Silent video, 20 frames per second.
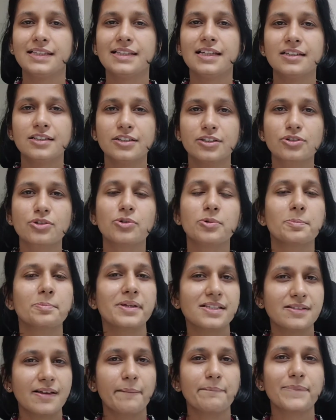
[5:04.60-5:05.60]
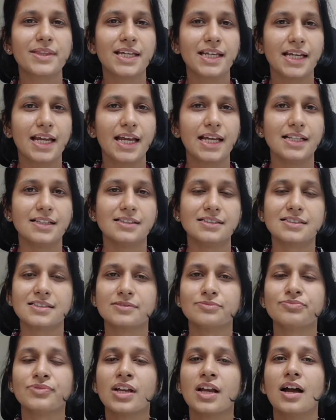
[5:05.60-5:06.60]
then it could be something
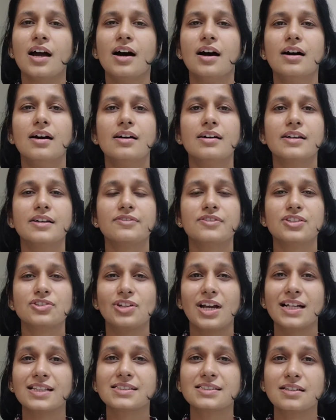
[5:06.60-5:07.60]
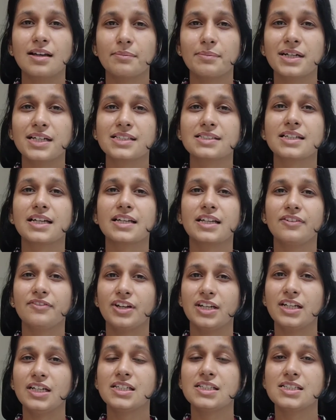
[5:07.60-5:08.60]
else. If the child's stomach is getting
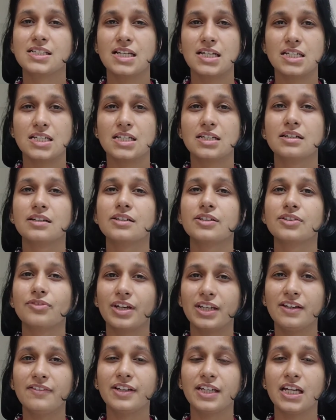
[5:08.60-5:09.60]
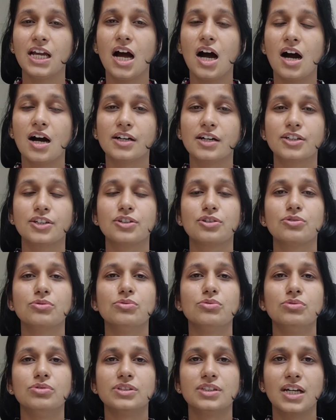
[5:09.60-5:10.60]
very distended, it is very, very hard
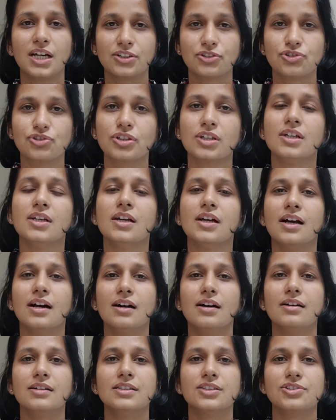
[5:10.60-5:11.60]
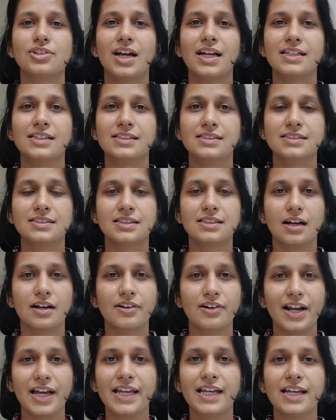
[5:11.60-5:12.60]
to touch. The child is
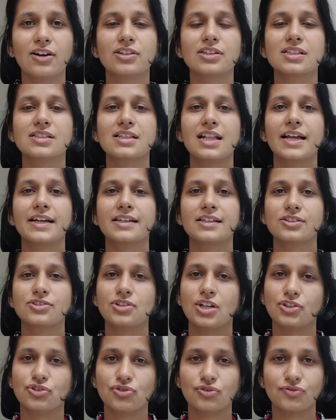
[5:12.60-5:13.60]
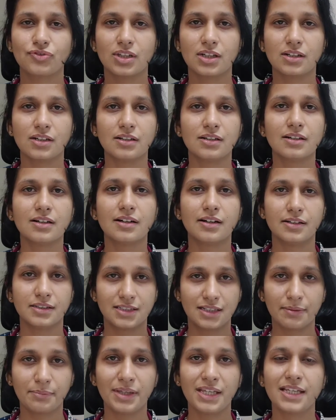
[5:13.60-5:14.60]
crying on the slightest touch of the
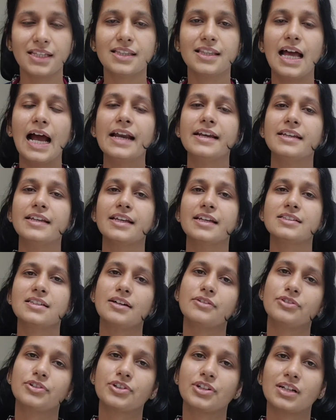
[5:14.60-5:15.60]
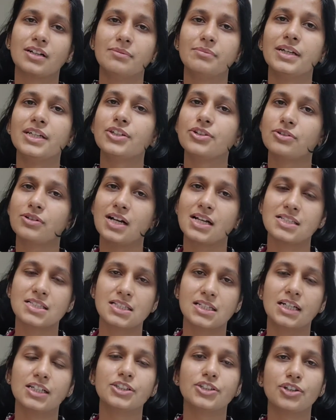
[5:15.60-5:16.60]
tummy. In that case, I would recommend to
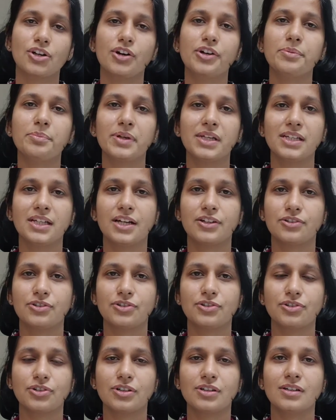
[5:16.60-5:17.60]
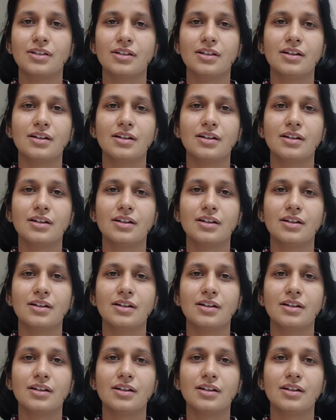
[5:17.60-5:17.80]
consult your pediatrician